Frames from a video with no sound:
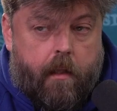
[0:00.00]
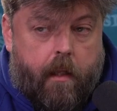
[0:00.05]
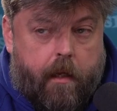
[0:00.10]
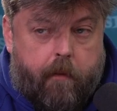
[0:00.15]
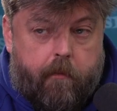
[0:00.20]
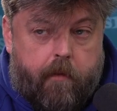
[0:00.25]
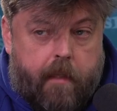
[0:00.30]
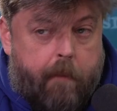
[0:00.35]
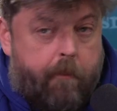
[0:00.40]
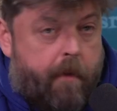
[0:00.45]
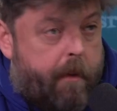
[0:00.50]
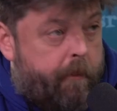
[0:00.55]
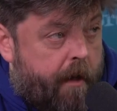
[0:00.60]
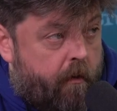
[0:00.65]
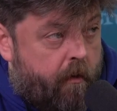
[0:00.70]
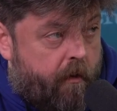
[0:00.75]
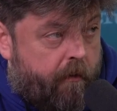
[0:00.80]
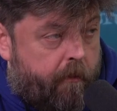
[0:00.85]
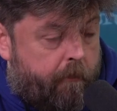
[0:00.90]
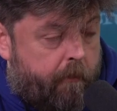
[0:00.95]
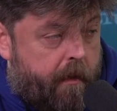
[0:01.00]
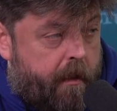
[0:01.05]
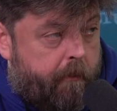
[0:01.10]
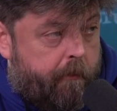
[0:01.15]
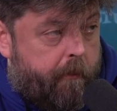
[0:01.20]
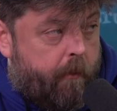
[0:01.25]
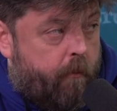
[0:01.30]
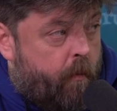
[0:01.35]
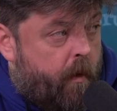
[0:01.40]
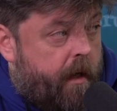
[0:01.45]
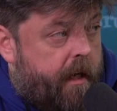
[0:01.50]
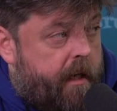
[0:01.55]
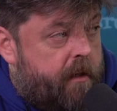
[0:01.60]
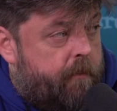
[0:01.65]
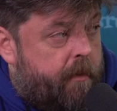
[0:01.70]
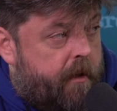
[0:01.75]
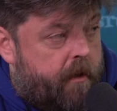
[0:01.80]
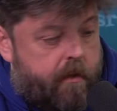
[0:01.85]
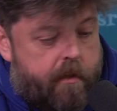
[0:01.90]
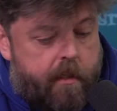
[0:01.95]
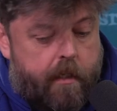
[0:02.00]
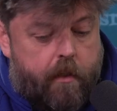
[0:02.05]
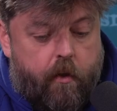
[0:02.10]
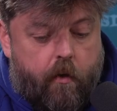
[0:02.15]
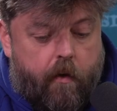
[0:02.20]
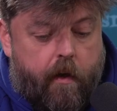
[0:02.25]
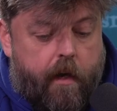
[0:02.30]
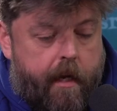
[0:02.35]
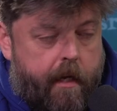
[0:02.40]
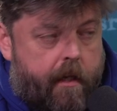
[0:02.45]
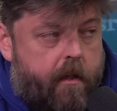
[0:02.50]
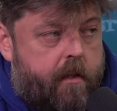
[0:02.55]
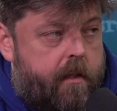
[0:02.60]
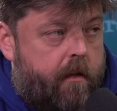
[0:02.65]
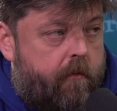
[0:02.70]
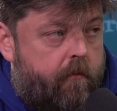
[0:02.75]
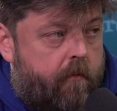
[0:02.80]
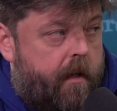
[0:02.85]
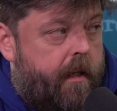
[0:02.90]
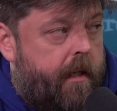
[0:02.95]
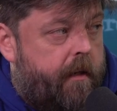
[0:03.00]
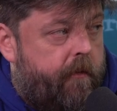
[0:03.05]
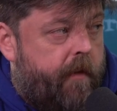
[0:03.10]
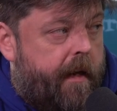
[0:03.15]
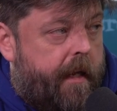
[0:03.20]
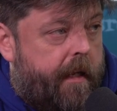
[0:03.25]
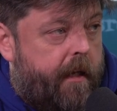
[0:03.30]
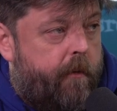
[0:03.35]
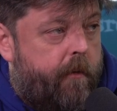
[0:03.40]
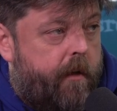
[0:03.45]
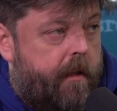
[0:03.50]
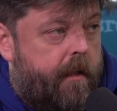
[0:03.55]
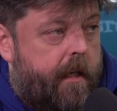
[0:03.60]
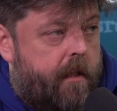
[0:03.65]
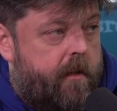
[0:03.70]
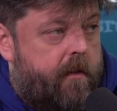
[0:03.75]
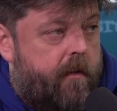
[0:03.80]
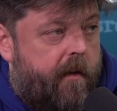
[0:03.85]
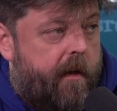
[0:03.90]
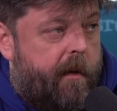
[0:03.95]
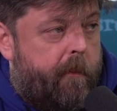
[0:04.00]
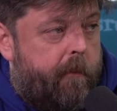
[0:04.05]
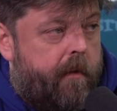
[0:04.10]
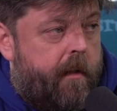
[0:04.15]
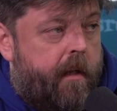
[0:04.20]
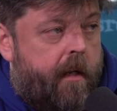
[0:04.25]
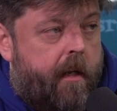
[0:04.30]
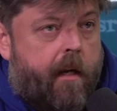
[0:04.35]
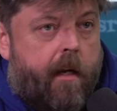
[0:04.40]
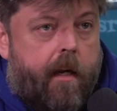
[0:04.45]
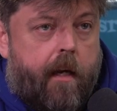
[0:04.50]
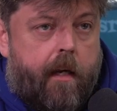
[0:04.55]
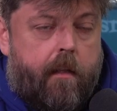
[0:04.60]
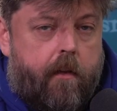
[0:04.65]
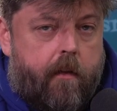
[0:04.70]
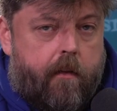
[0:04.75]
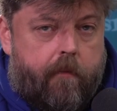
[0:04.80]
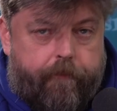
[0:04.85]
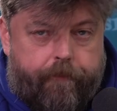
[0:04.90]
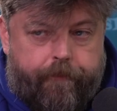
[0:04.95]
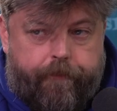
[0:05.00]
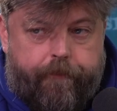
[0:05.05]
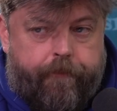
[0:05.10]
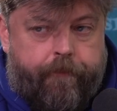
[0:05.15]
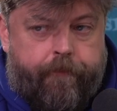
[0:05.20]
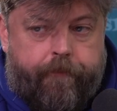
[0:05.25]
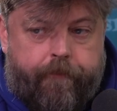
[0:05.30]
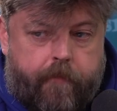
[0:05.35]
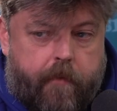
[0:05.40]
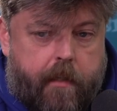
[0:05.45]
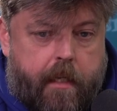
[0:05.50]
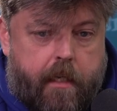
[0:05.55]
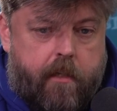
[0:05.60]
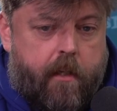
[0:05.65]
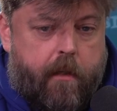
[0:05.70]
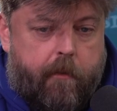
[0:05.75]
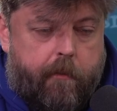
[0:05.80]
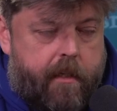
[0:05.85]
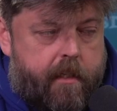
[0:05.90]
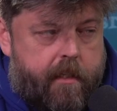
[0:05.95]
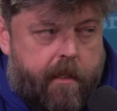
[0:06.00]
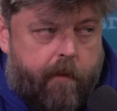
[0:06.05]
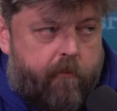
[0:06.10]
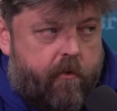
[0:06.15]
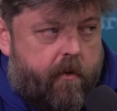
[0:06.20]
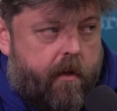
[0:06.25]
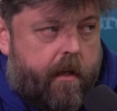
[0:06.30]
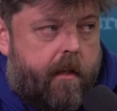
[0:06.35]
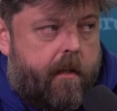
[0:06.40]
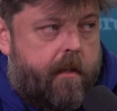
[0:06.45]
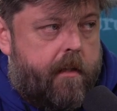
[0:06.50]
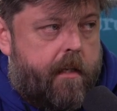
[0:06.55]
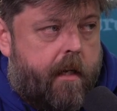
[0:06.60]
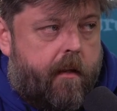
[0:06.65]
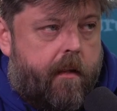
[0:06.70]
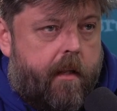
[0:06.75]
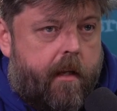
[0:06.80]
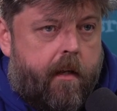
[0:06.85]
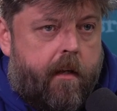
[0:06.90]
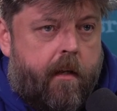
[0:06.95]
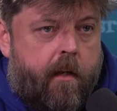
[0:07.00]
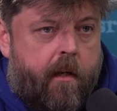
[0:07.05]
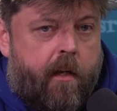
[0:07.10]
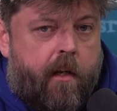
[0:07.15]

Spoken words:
like they'd be better off on minimum wage because they're not actually really valuing their time. And look, there's going to be some trainers out there